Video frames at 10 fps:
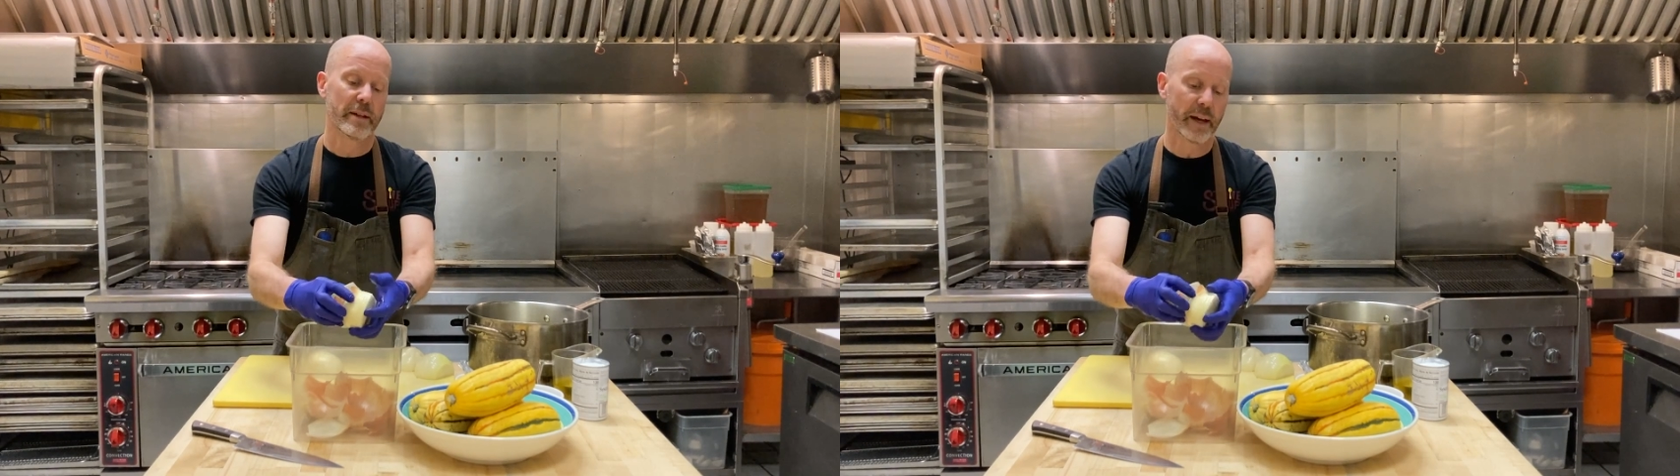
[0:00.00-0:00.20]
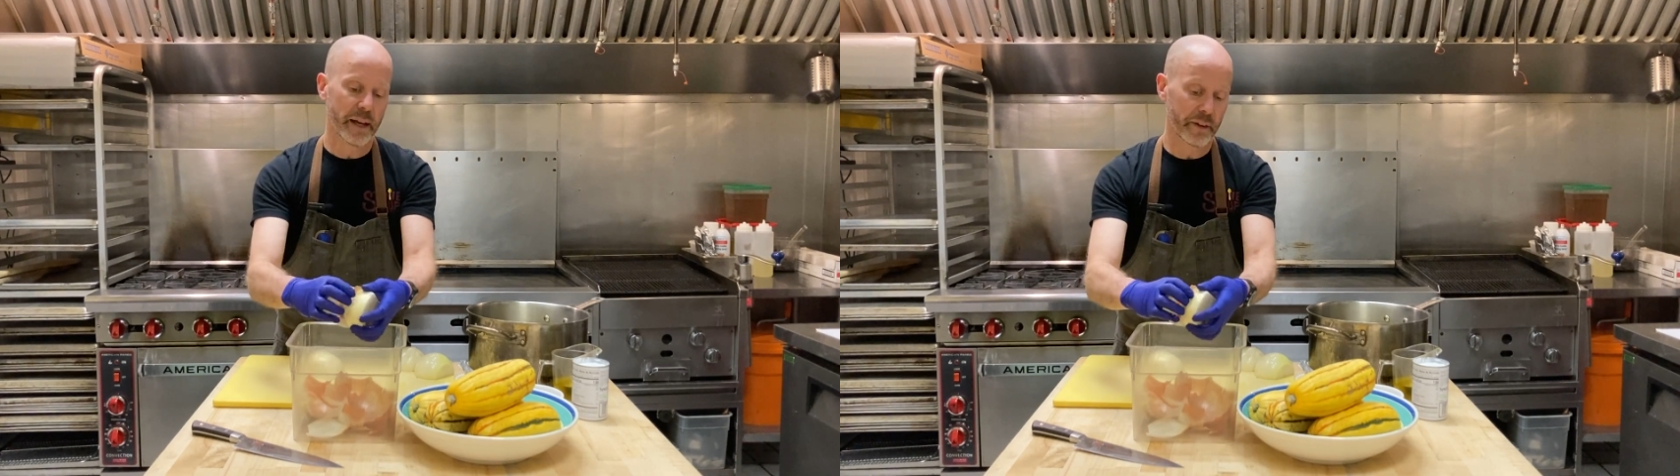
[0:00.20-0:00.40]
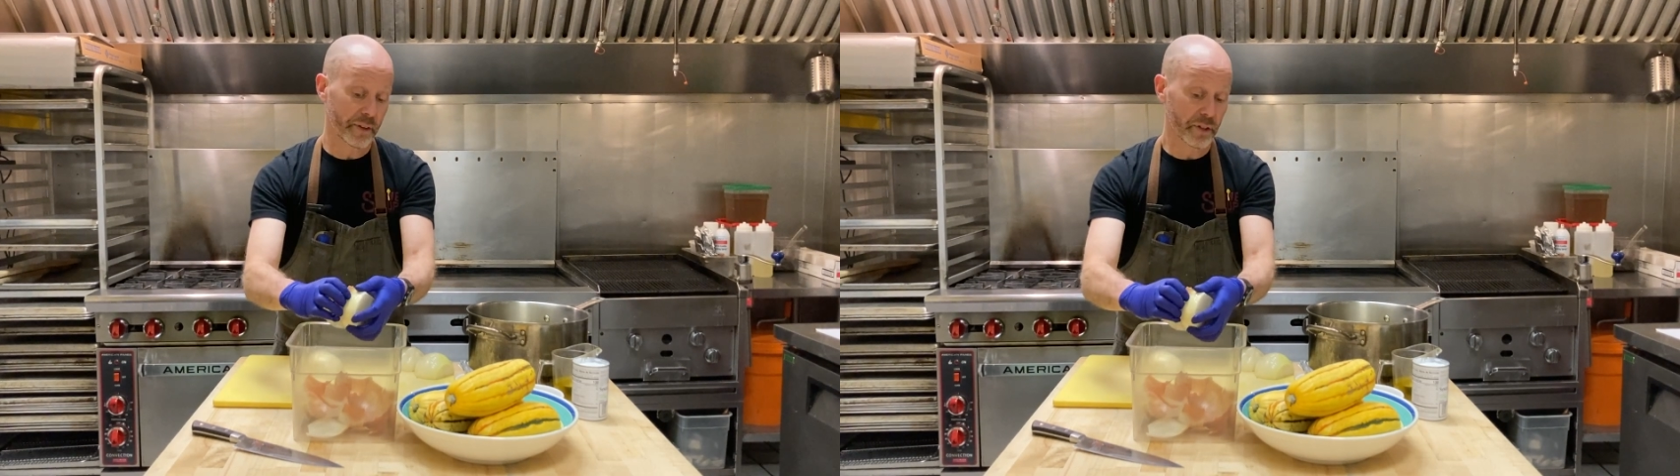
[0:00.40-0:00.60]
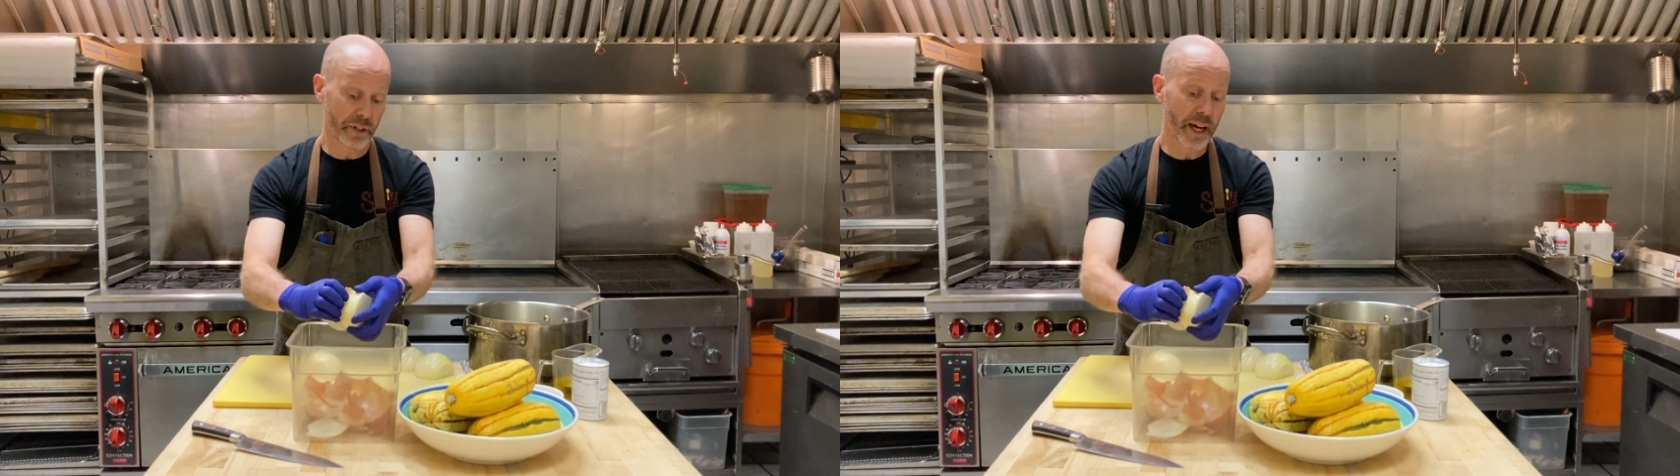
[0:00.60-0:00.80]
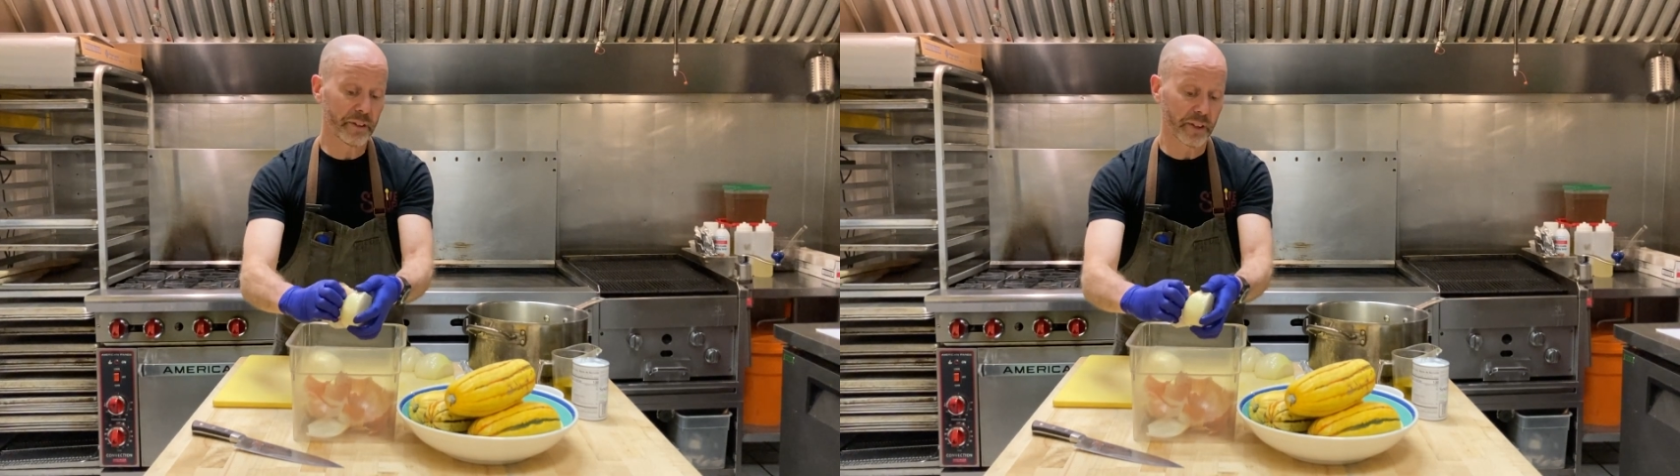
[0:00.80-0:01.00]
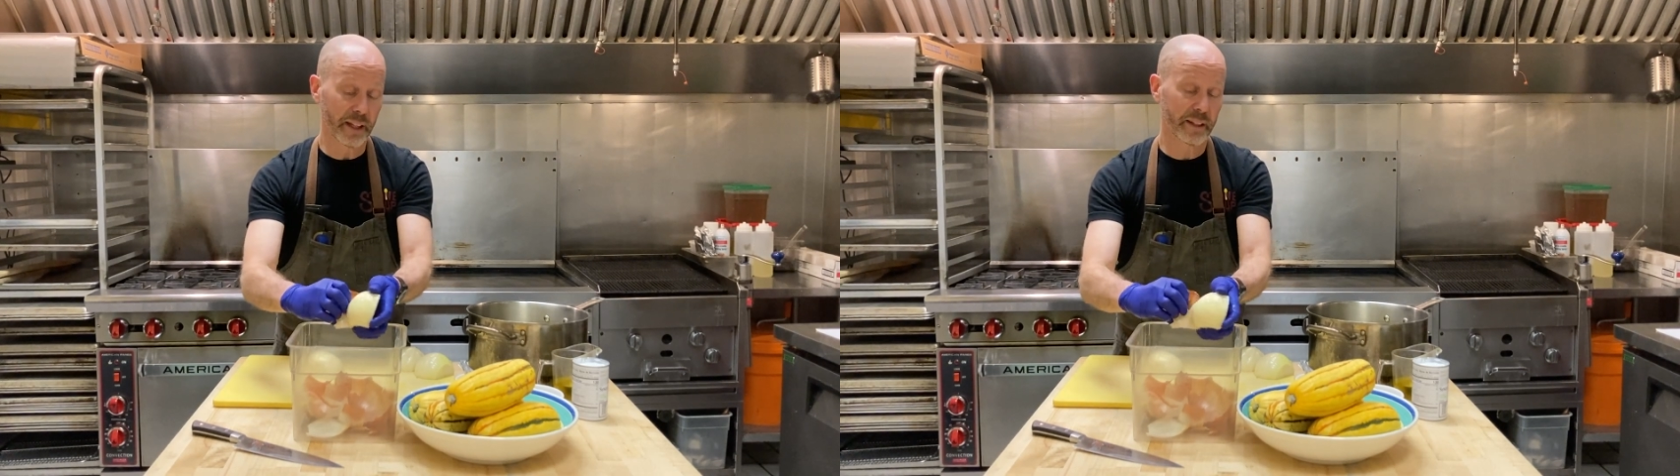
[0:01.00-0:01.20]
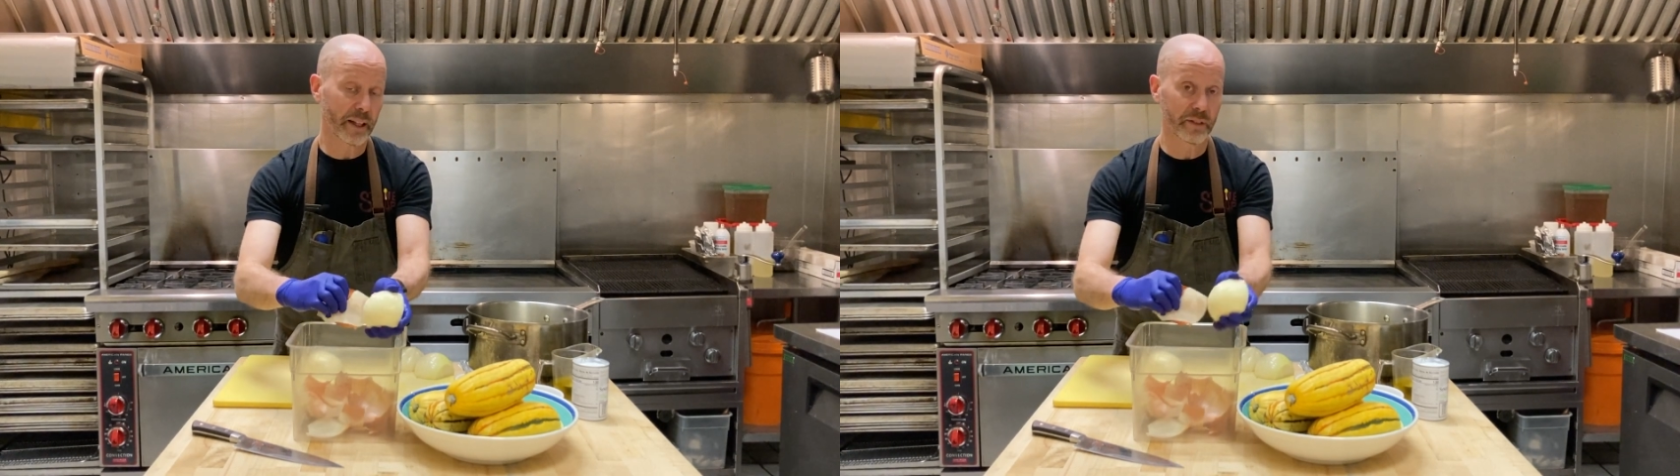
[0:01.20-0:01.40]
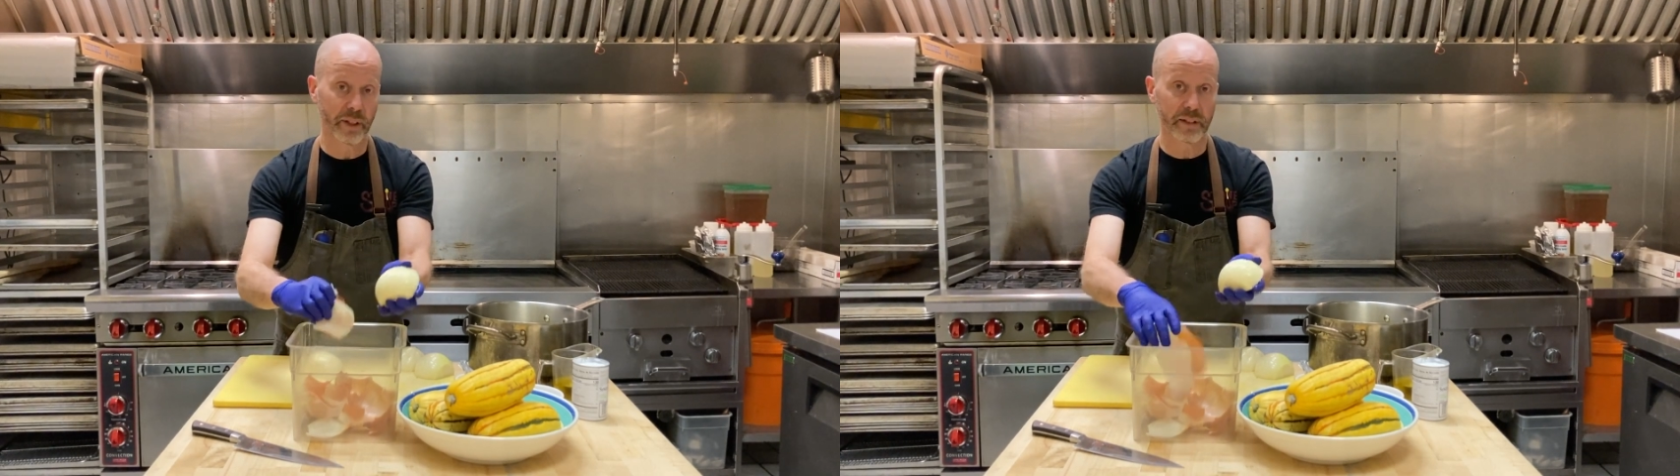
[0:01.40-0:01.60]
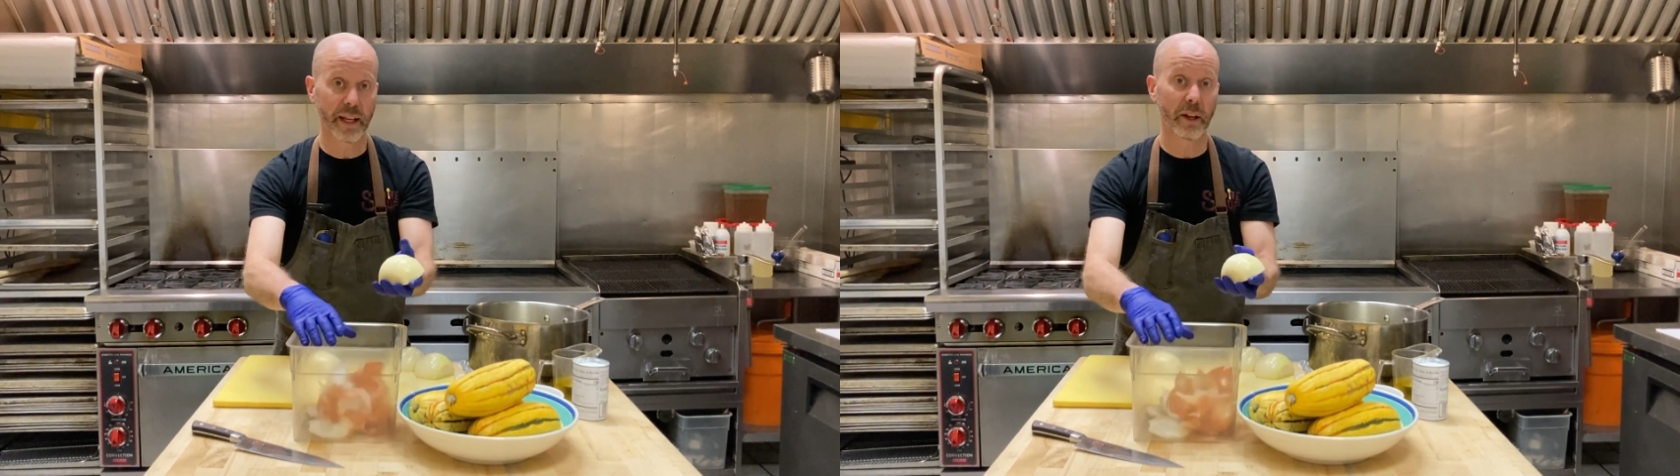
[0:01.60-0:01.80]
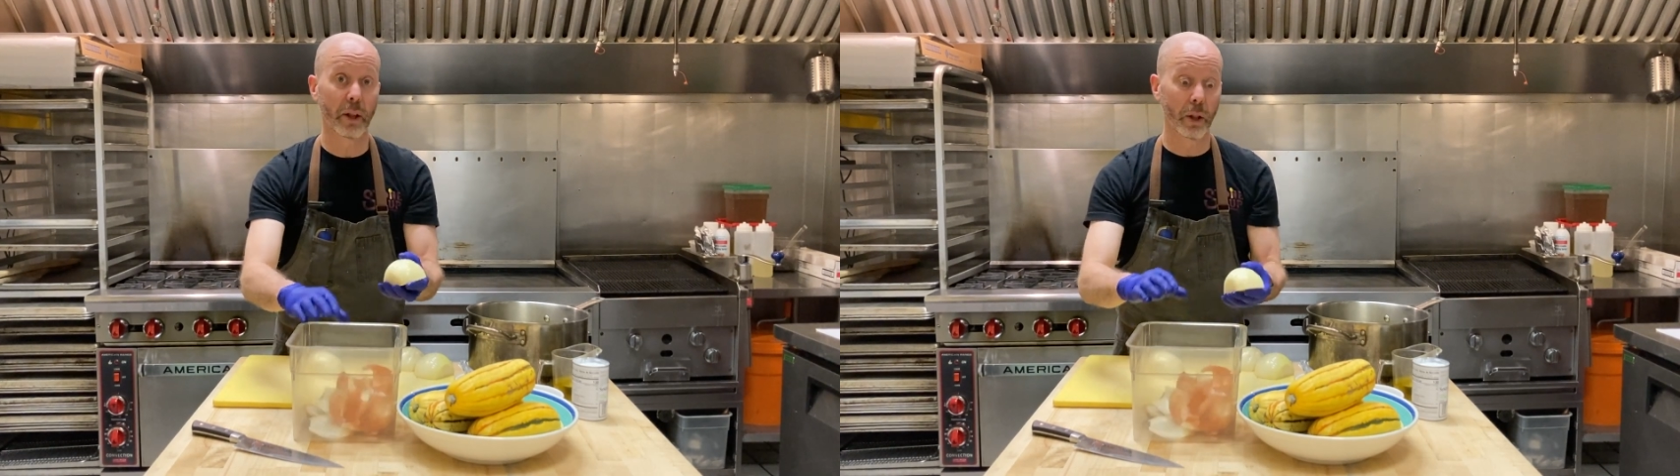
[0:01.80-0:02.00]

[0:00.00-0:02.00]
And if you're dicing it, that's going to take a